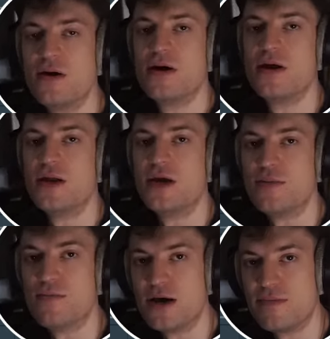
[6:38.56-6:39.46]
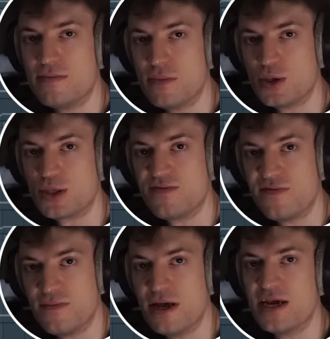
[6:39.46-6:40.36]
Now you might be most
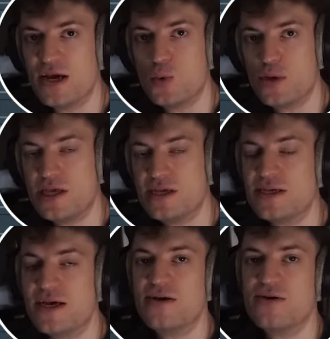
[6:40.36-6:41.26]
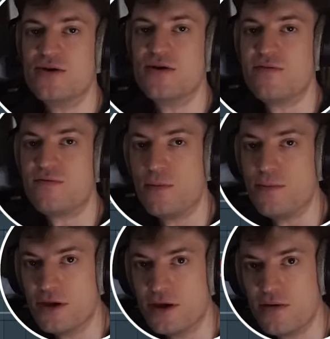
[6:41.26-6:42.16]
familiar with this sound from
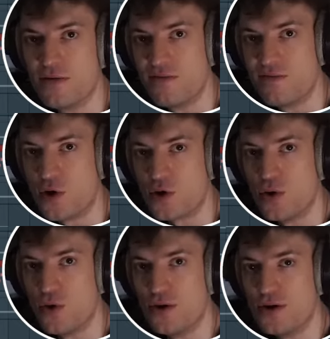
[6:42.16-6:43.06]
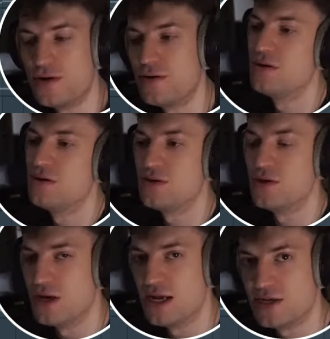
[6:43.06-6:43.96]
the foghorn. So
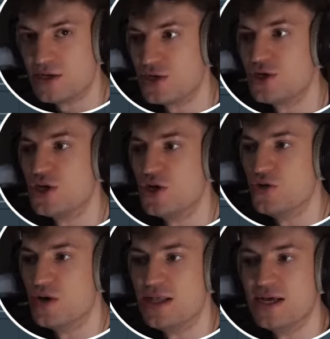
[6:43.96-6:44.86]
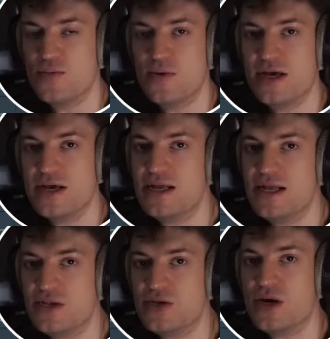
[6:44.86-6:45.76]
let's just show you a little bit
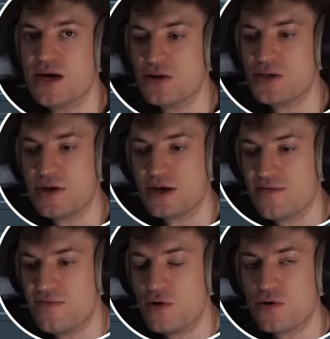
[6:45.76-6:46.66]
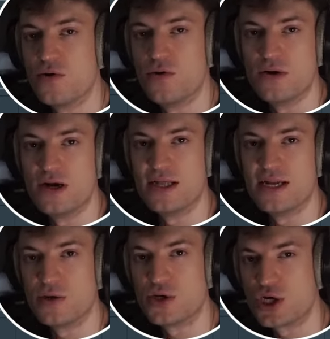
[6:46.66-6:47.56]
into how to make a foghorn, and then
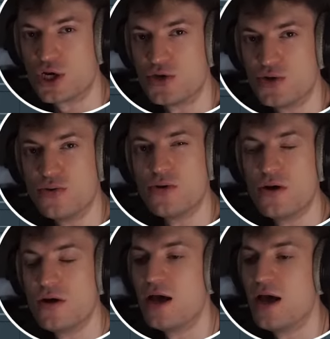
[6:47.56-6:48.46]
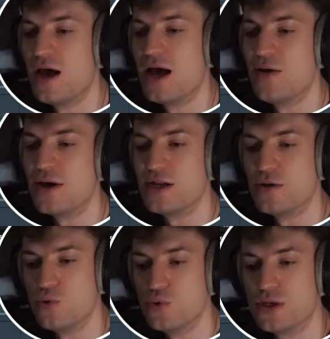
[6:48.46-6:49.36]
I'll show you how it can
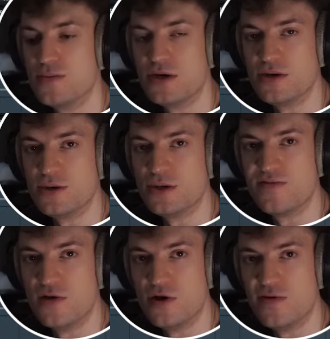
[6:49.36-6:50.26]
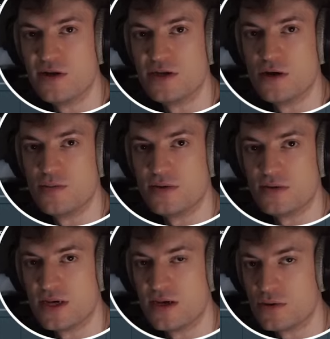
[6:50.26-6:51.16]
also be used for other types of
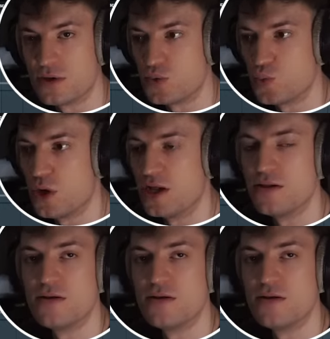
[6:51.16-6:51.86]
sound as well.